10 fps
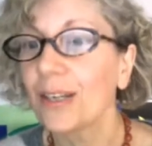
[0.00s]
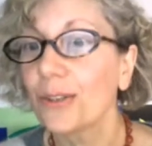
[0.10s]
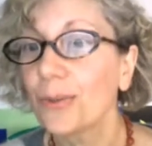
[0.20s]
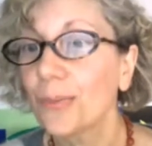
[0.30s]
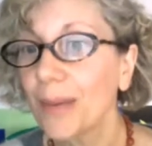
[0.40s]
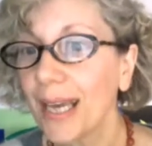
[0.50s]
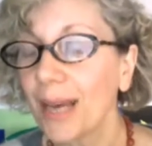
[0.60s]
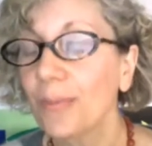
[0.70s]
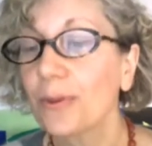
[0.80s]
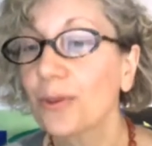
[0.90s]
to be
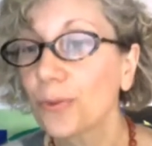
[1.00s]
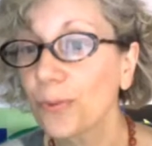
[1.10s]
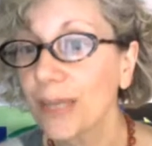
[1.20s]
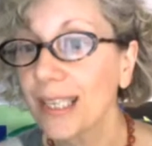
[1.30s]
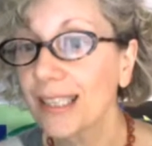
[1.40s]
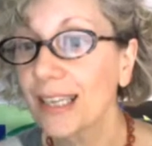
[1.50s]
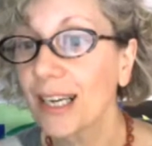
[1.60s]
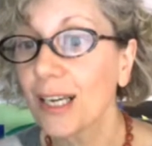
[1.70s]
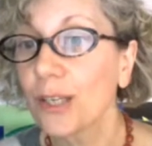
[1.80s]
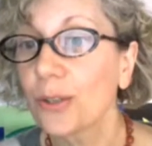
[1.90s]
able to risk,
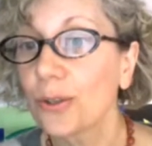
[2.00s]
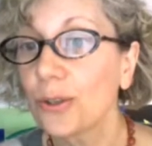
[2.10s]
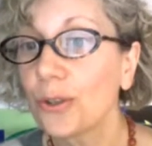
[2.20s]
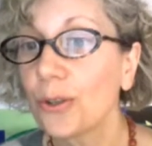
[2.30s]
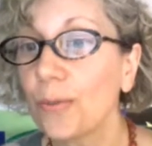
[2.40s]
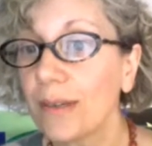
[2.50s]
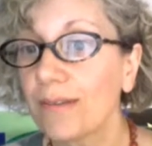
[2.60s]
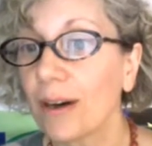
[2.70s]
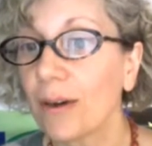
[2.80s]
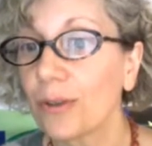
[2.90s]
to do
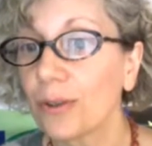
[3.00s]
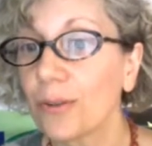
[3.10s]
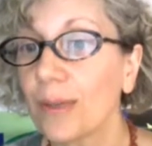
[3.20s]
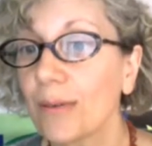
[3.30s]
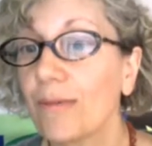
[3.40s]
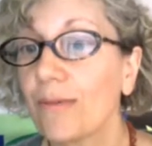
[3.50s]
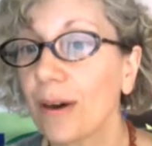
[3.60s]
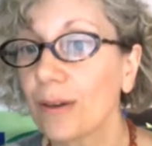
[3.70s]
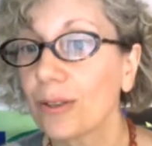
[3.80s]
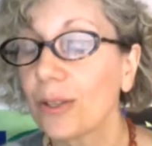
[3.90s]
without doing,
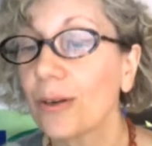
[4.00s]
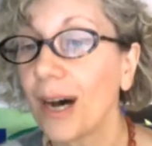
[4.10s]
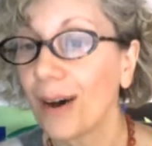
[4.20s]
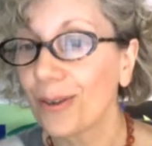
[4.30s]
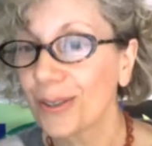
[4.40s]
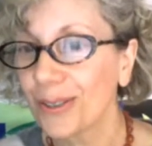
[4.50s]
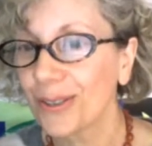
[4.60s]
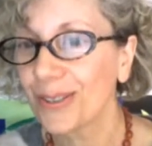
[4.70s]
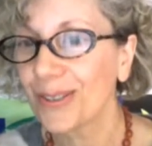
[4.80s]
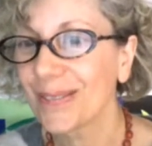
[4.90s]
without know how to
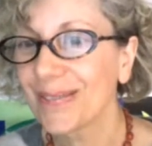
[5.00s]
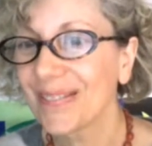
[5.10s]
do,